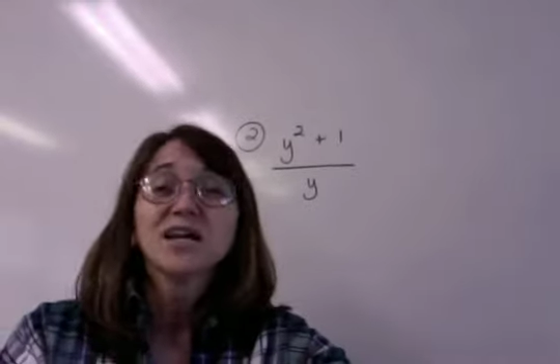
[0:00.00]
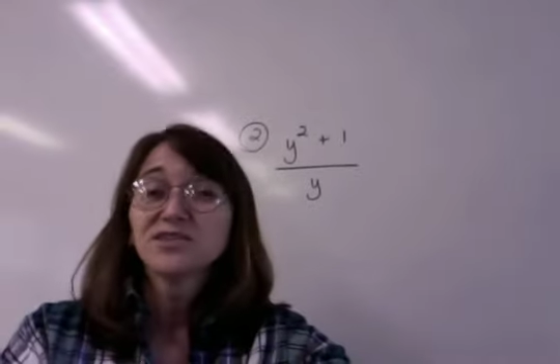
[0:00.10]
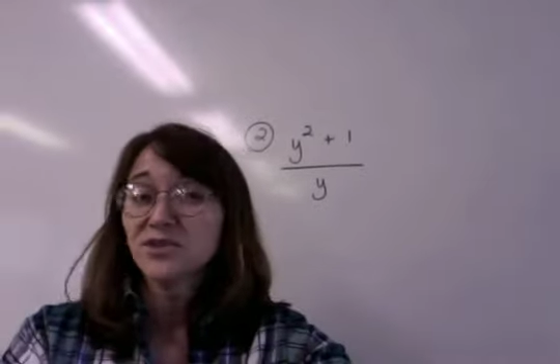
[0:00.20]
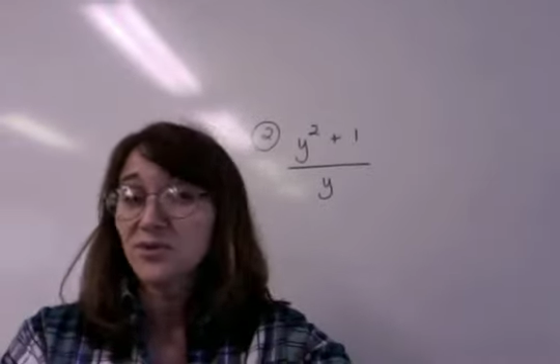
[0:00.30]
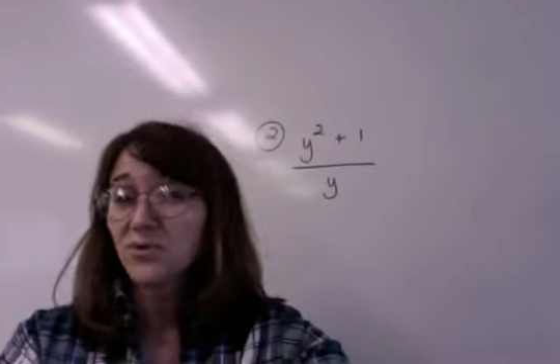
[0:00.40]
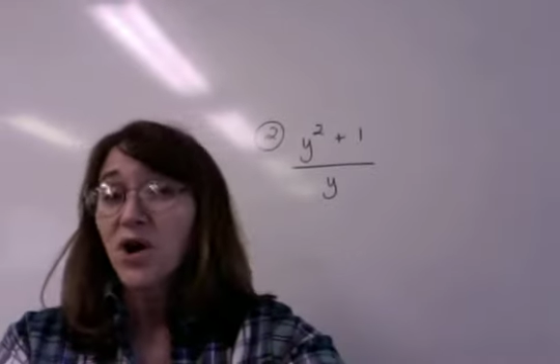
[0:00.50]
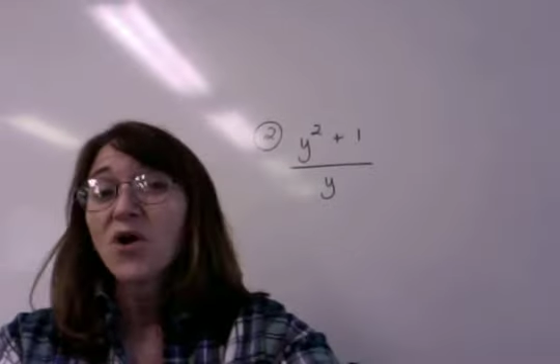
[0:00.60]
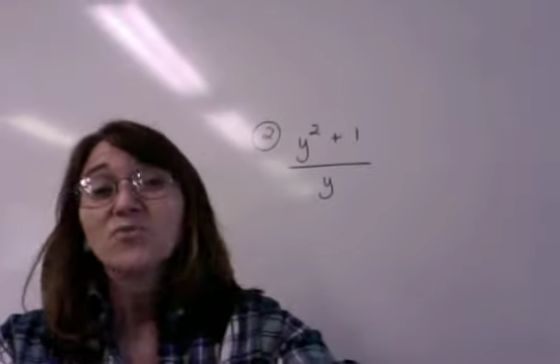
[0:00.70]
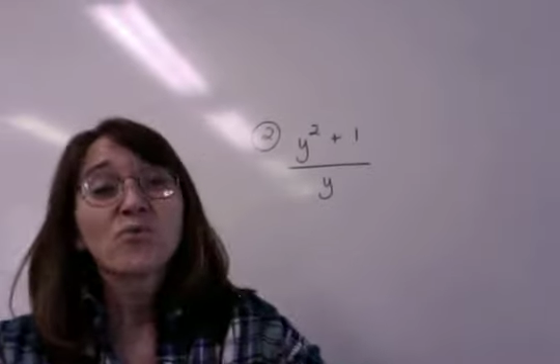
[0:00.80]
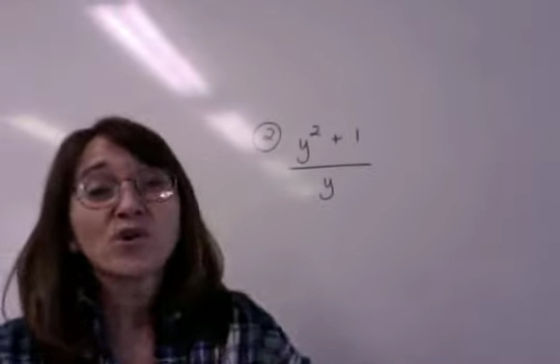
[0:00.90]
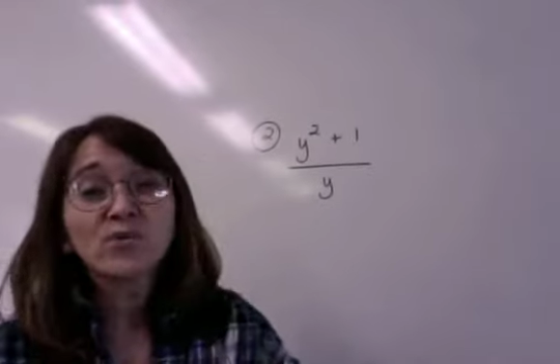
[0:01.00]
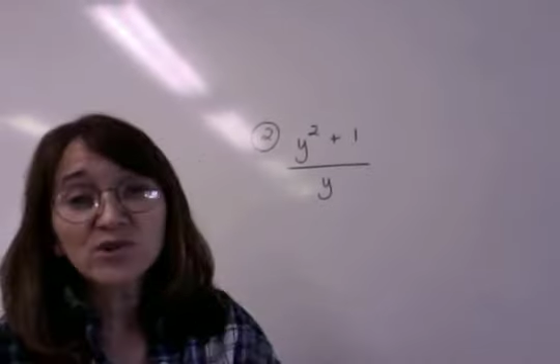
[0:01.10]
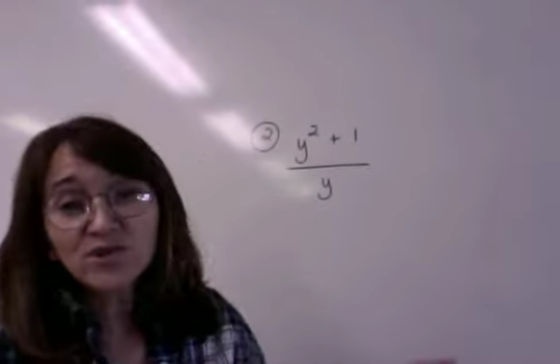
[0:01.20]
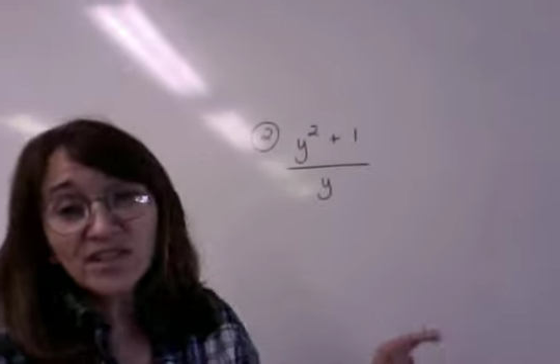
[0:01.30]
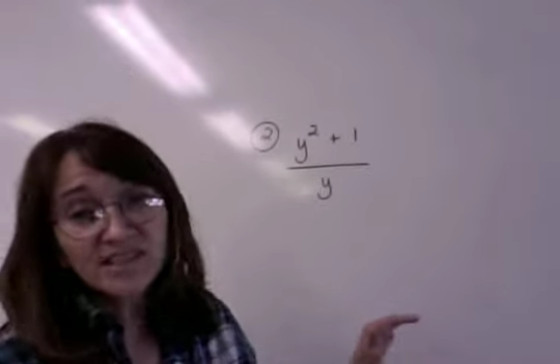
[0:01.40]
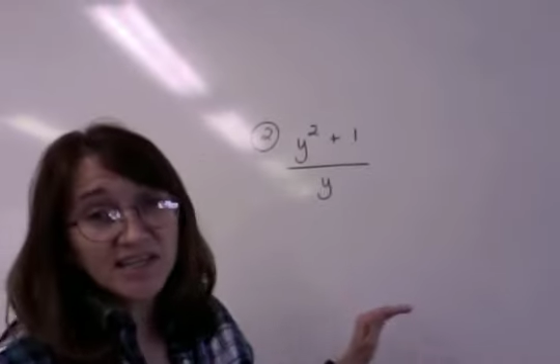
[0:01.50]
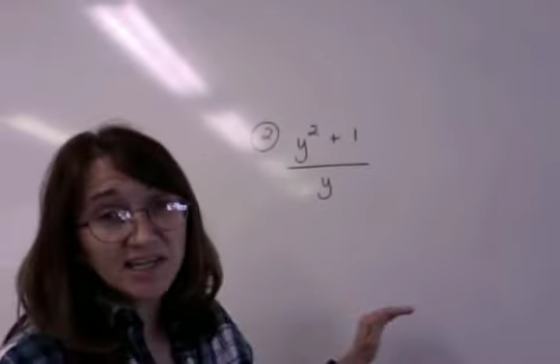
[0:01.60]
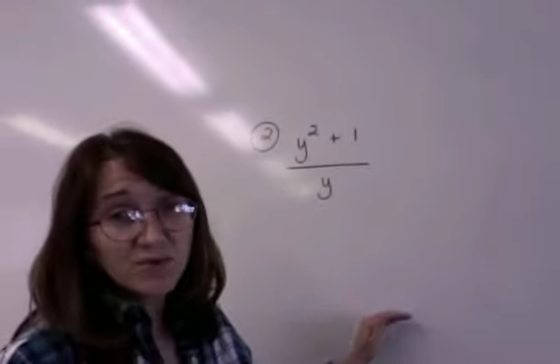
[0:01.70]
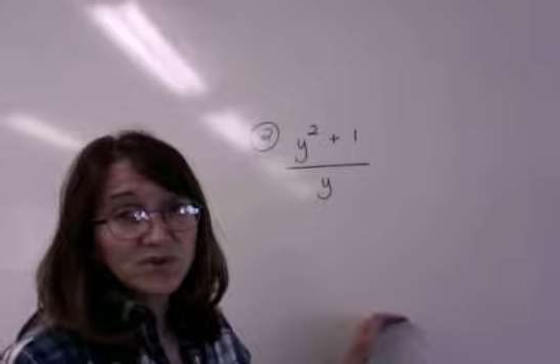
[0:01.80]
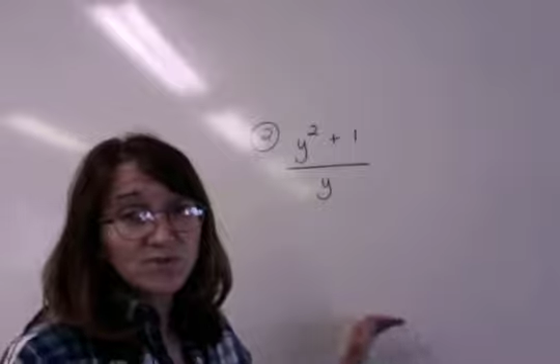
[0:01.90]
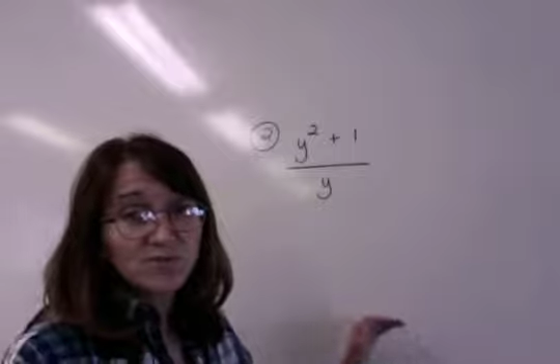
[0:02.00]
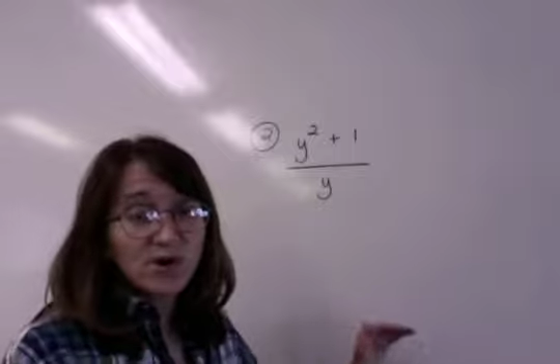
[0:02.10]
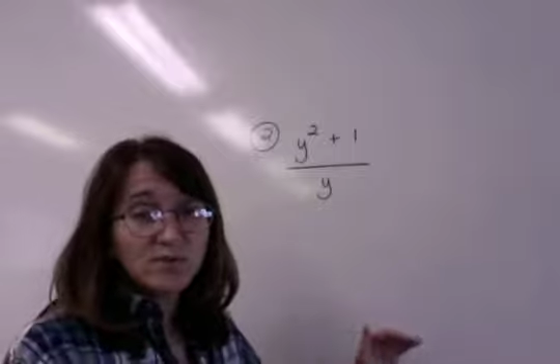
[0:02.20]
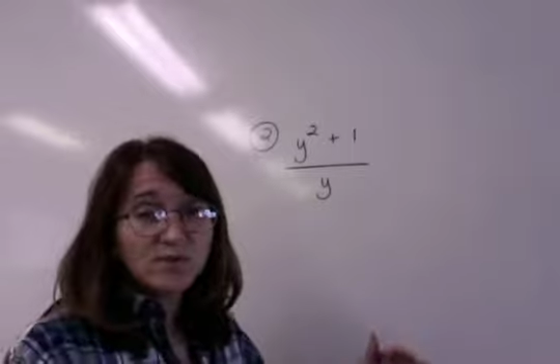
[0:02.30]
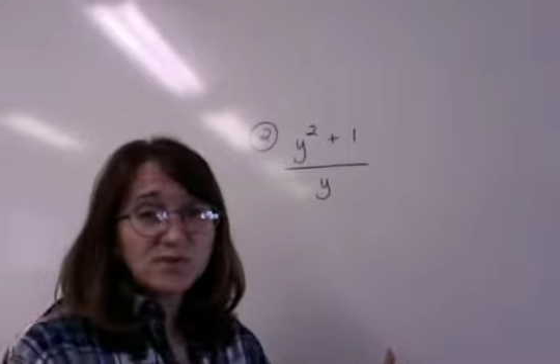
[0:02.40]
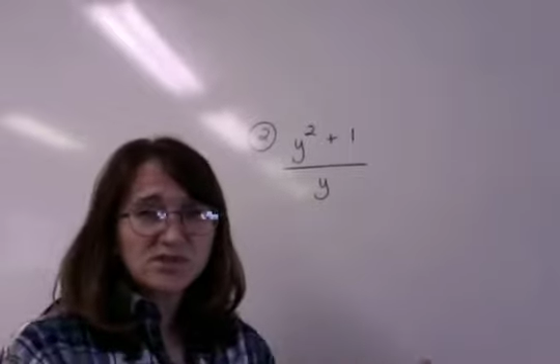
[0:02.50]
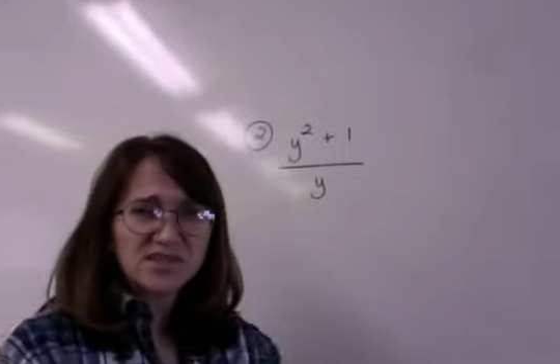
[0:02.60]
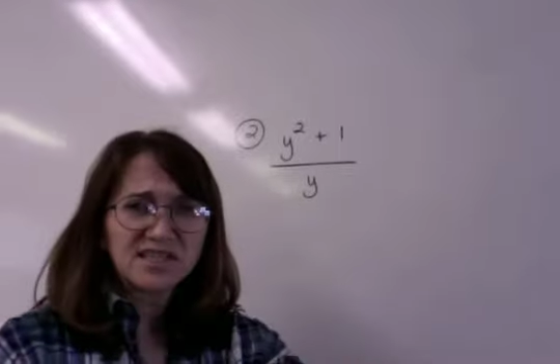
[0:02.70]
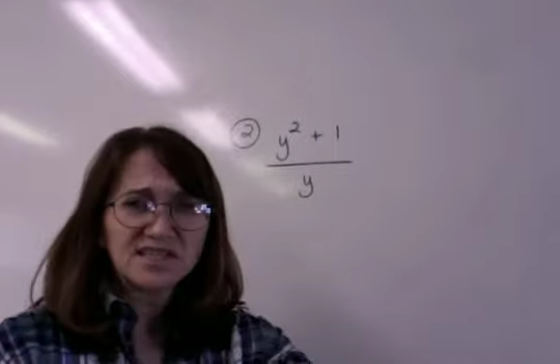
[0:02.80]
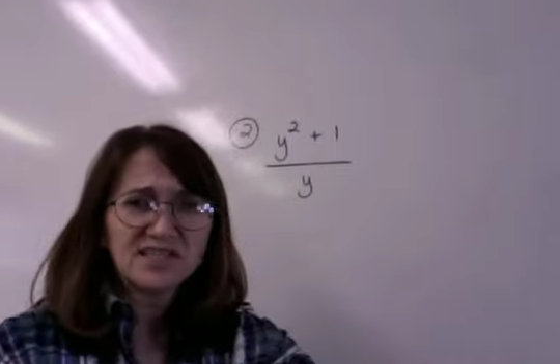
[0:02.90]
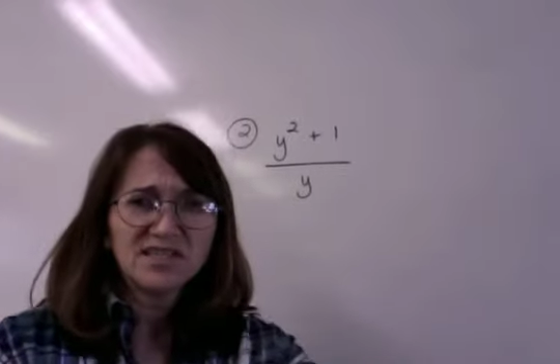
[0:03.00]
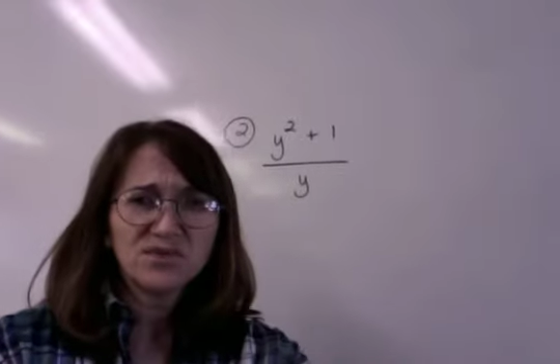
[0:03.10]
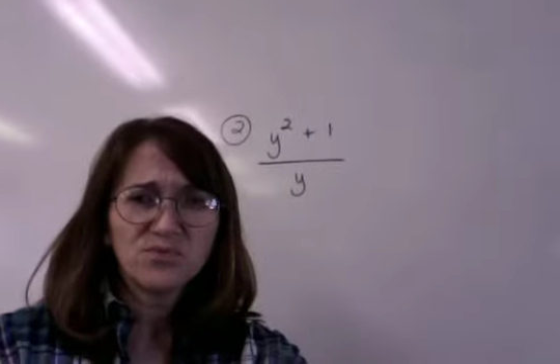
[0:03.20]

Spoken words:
So what we're going to say with a problem that looks like this,